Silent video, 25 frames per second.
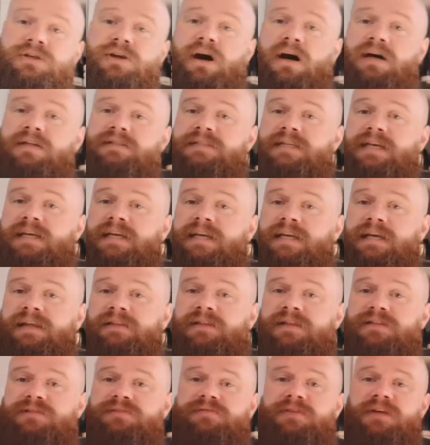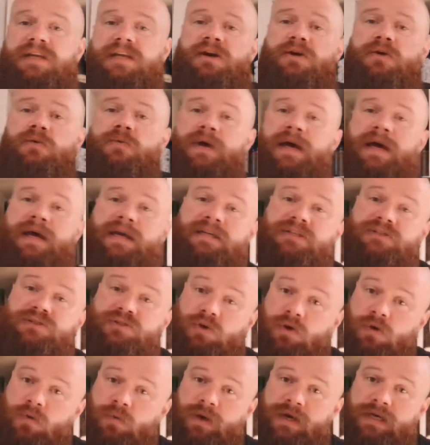content in this video, and as
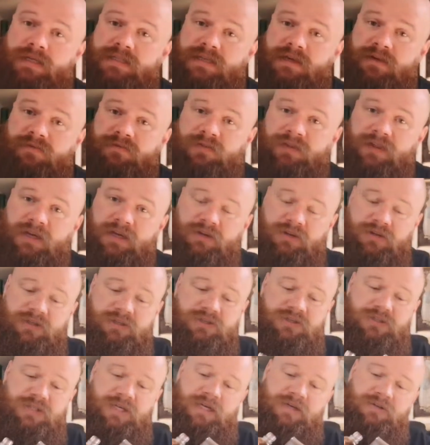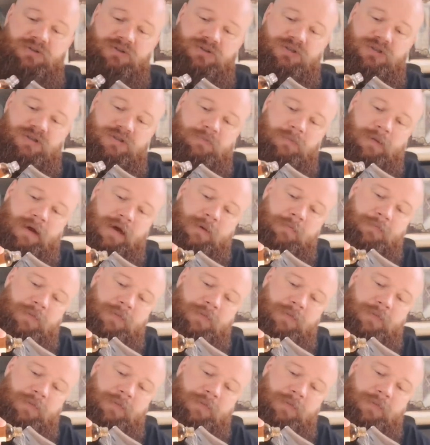always, everything on this channel is just my